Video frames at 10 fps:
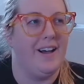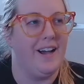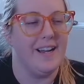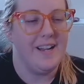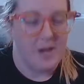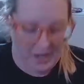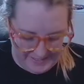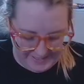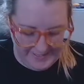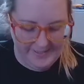I
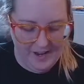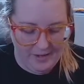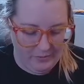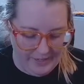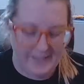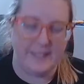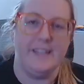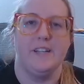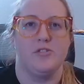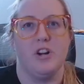did not read
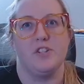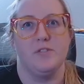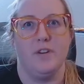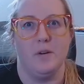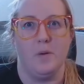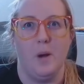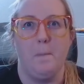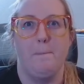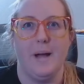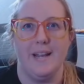the instructions very well,
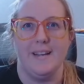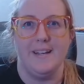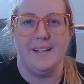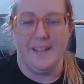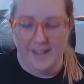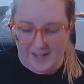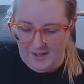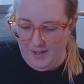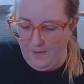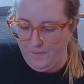but
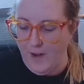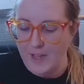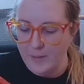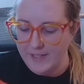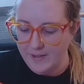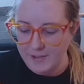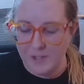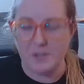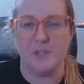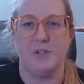following
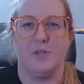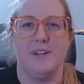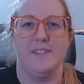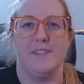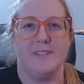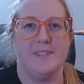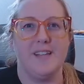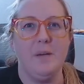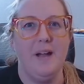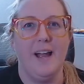YouTube tutorials
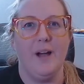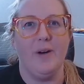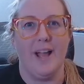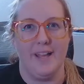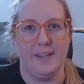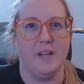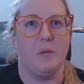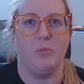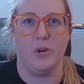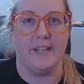somehow ended
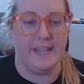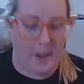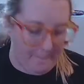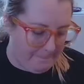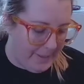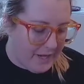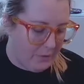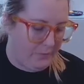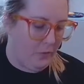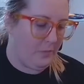up working out
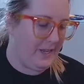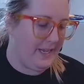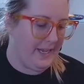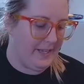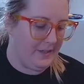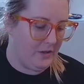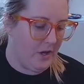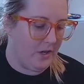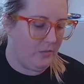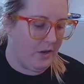better for me in the
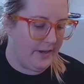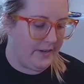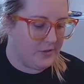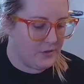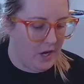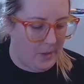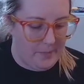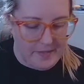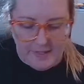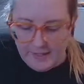long run. So
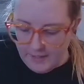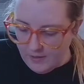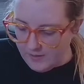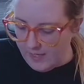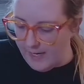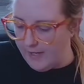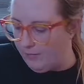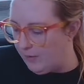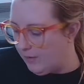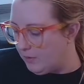here's kind of
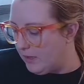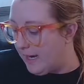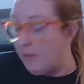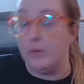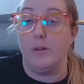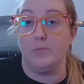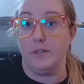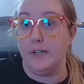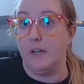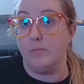where we're at. We are
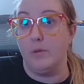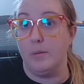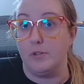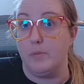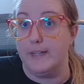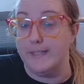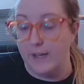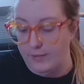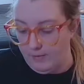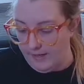working on row number
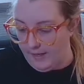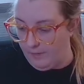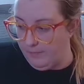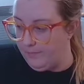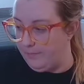27 right now.